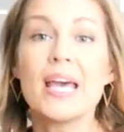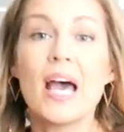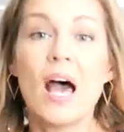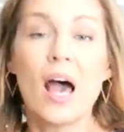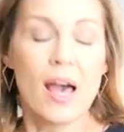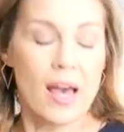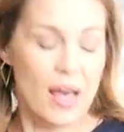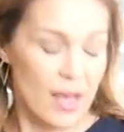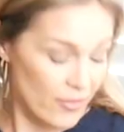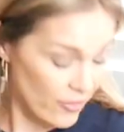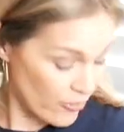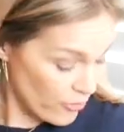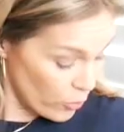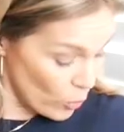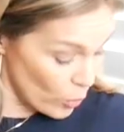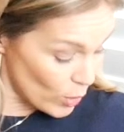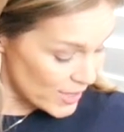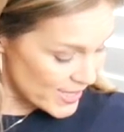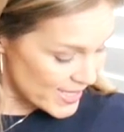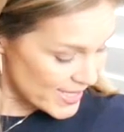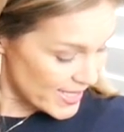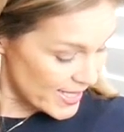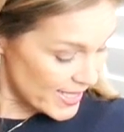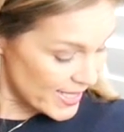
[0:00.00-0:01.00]
Uh,
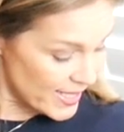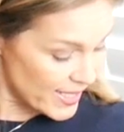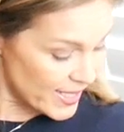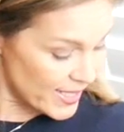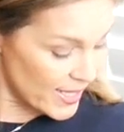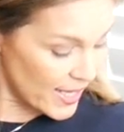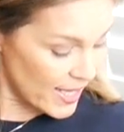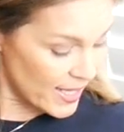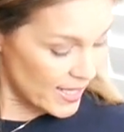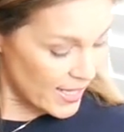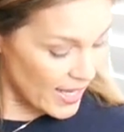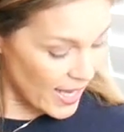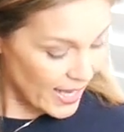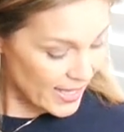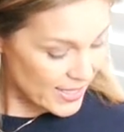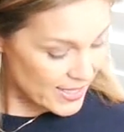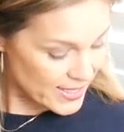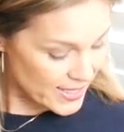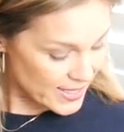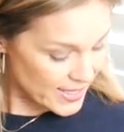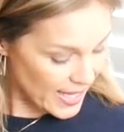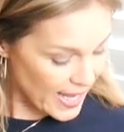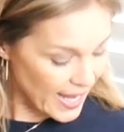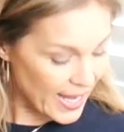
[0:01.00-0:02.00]

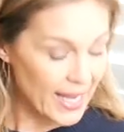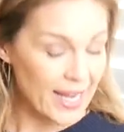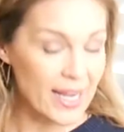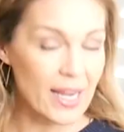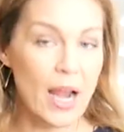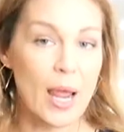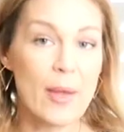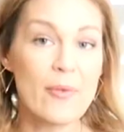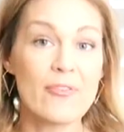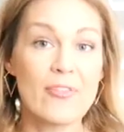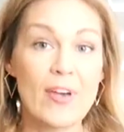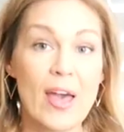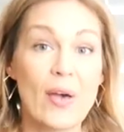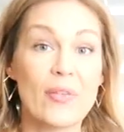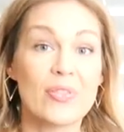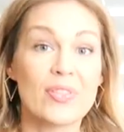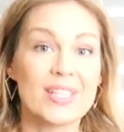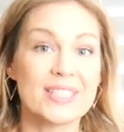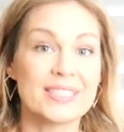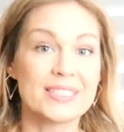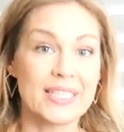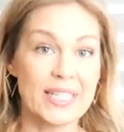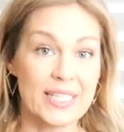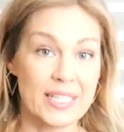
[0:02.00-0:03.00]
$14.98. I found
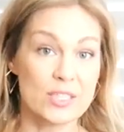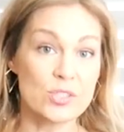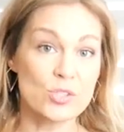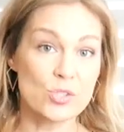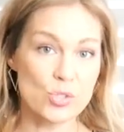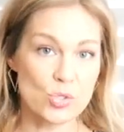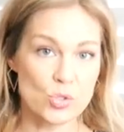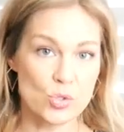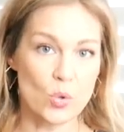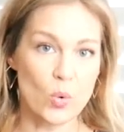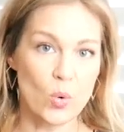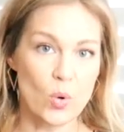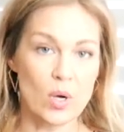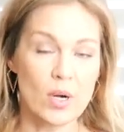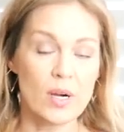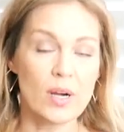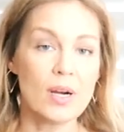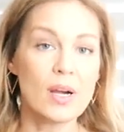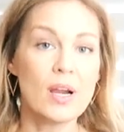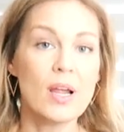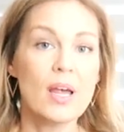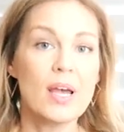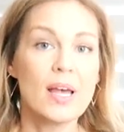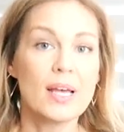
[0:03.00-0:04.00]
this in
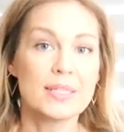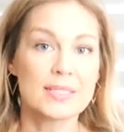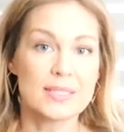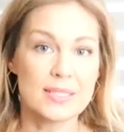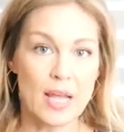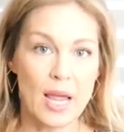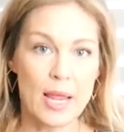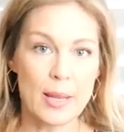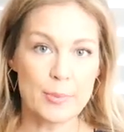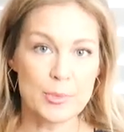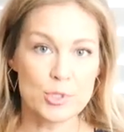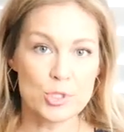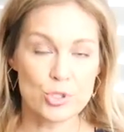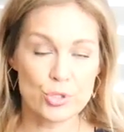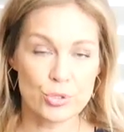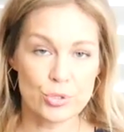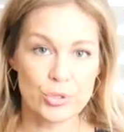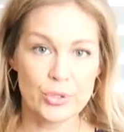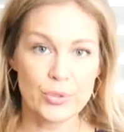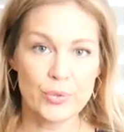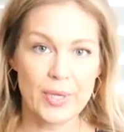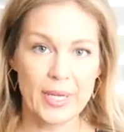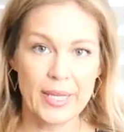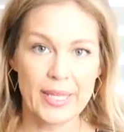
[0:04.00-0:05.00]
store. Time and
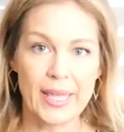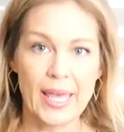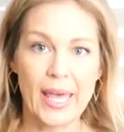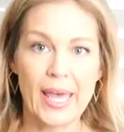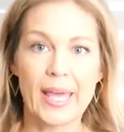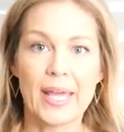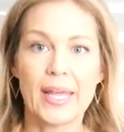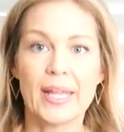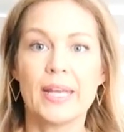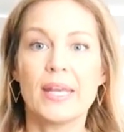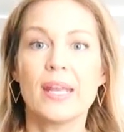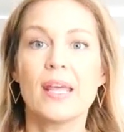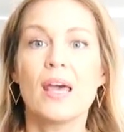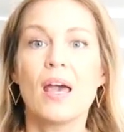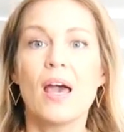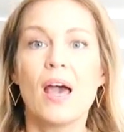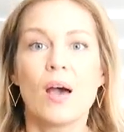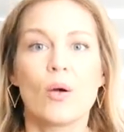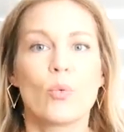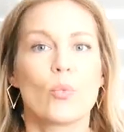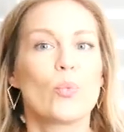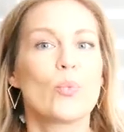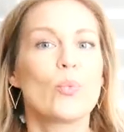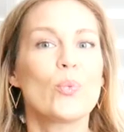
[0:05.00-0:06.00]
Tru again
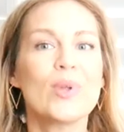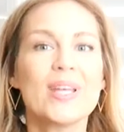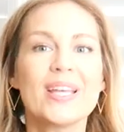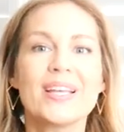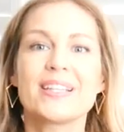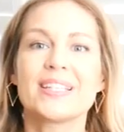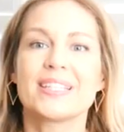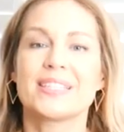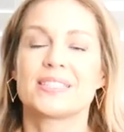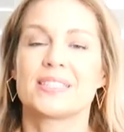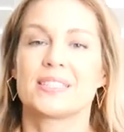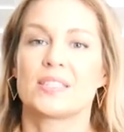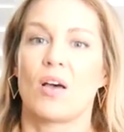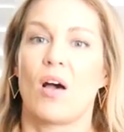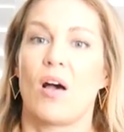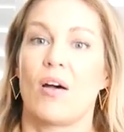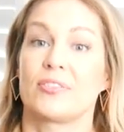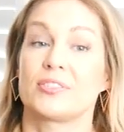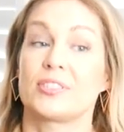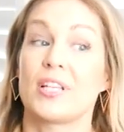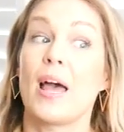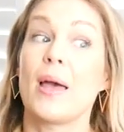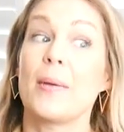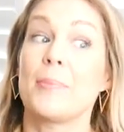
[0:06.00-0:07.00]
really
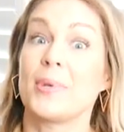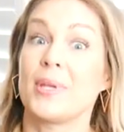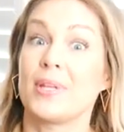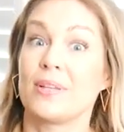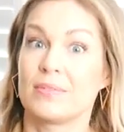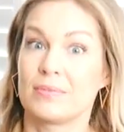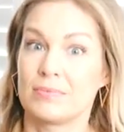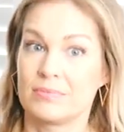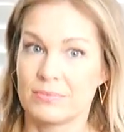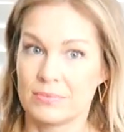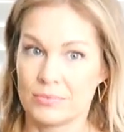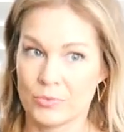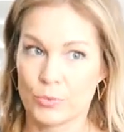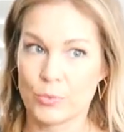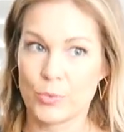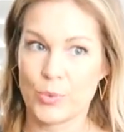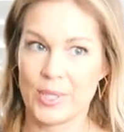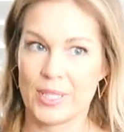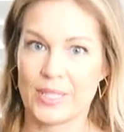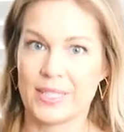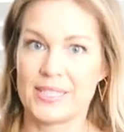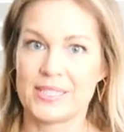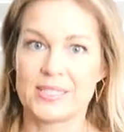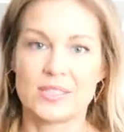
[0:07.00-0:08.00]
soft. I mean,
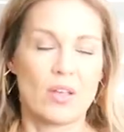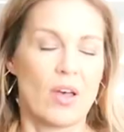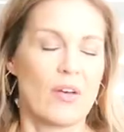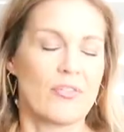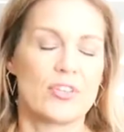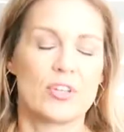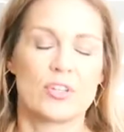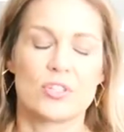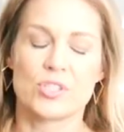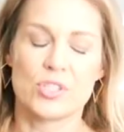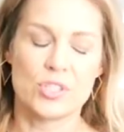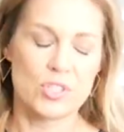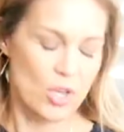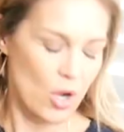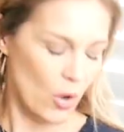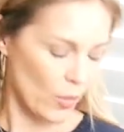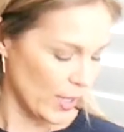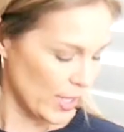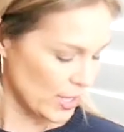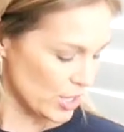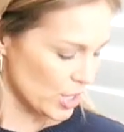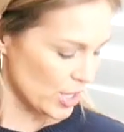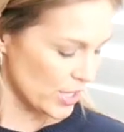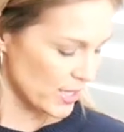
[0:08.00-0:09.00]
really soft. There's no
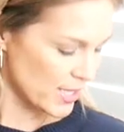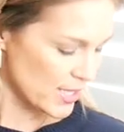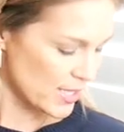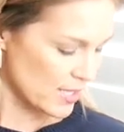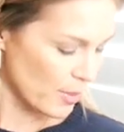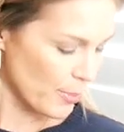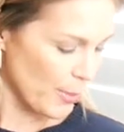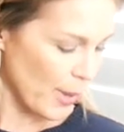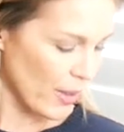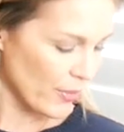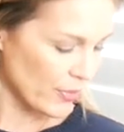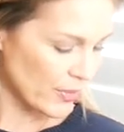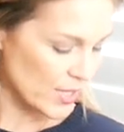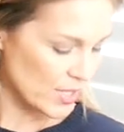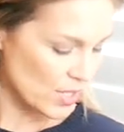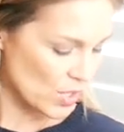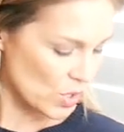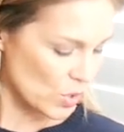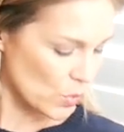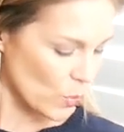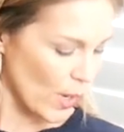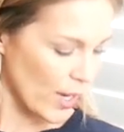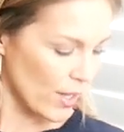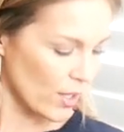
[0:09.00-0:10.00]
itchiness about this
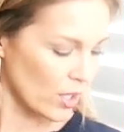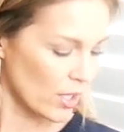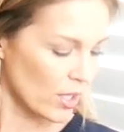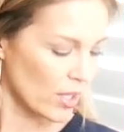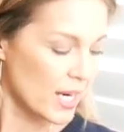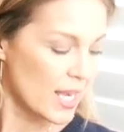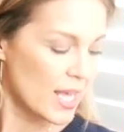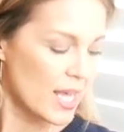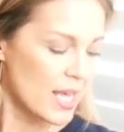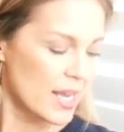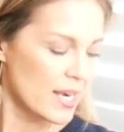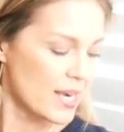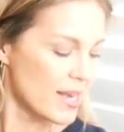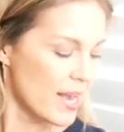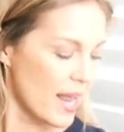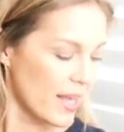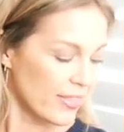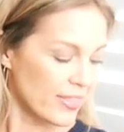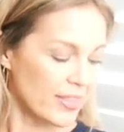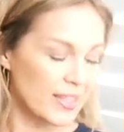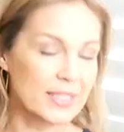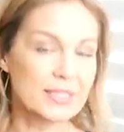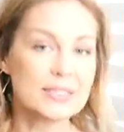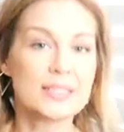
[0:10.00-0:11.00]
sweater,
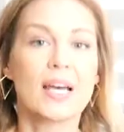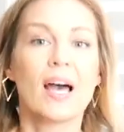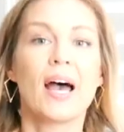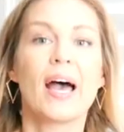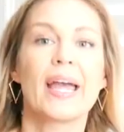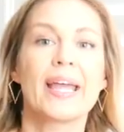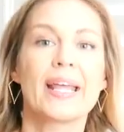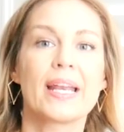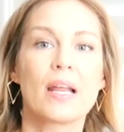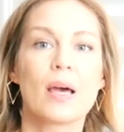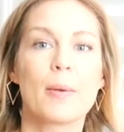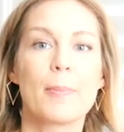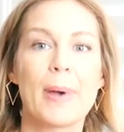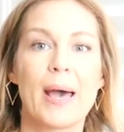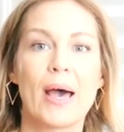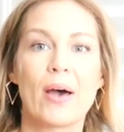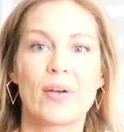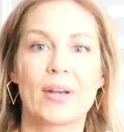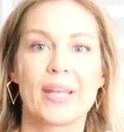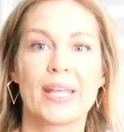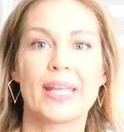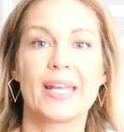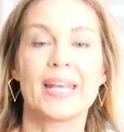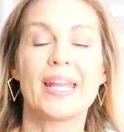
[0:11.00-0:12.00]
nothing tight
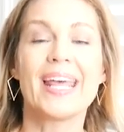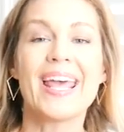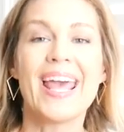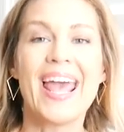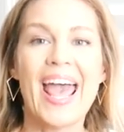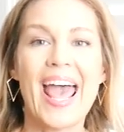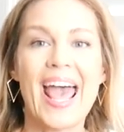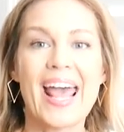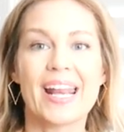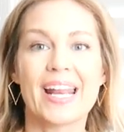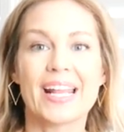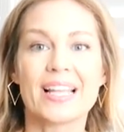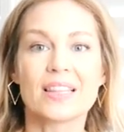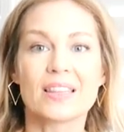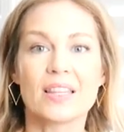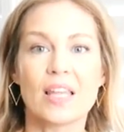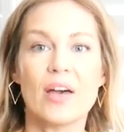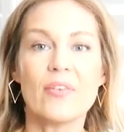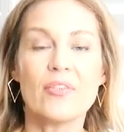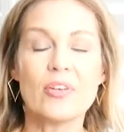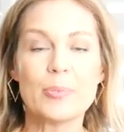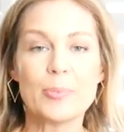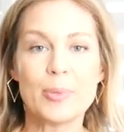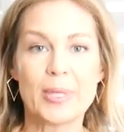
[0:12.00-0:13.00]
about it. And I
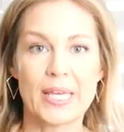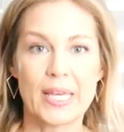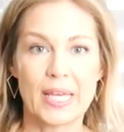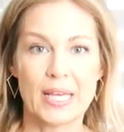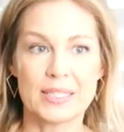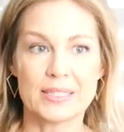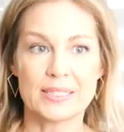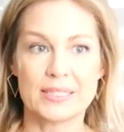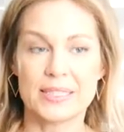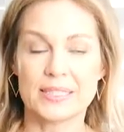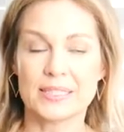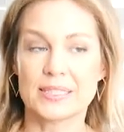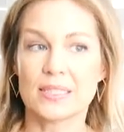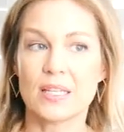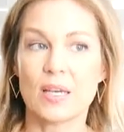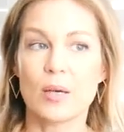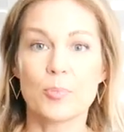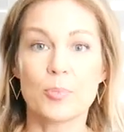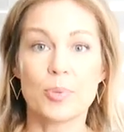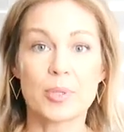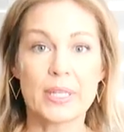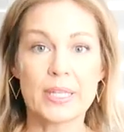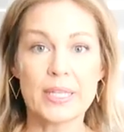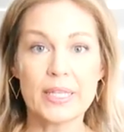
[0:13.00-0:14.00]
love it because it's
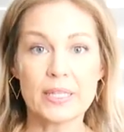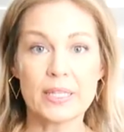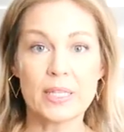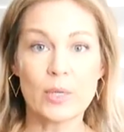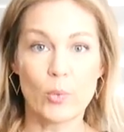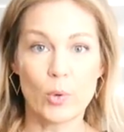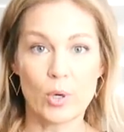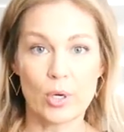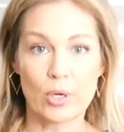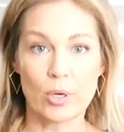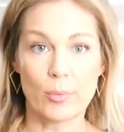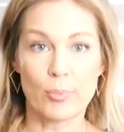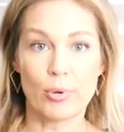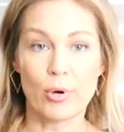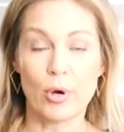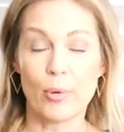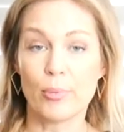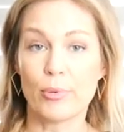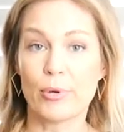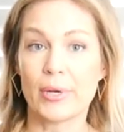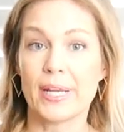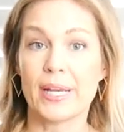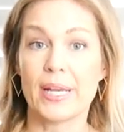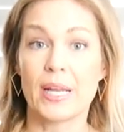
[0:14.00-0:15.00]
completely work
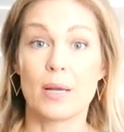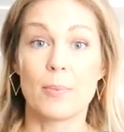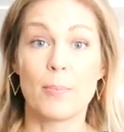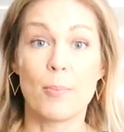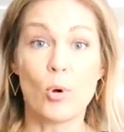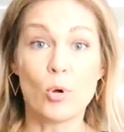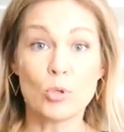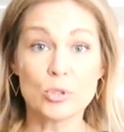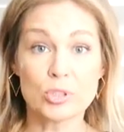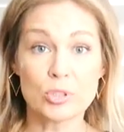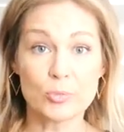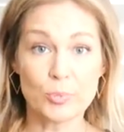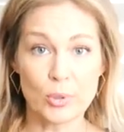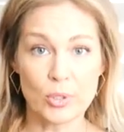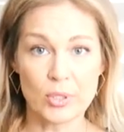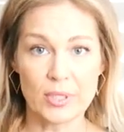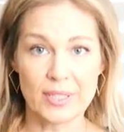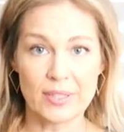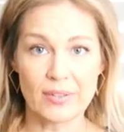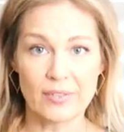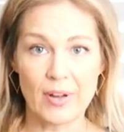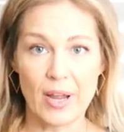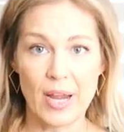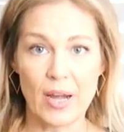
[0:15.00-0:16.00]
appropriate in multiple
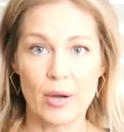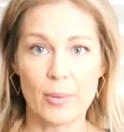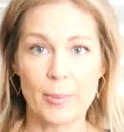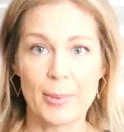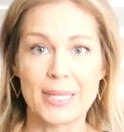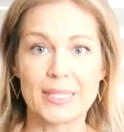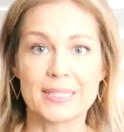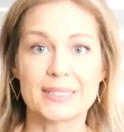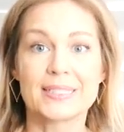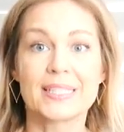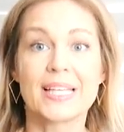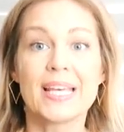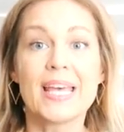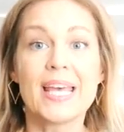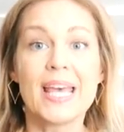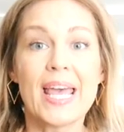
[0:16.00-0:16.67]
environments.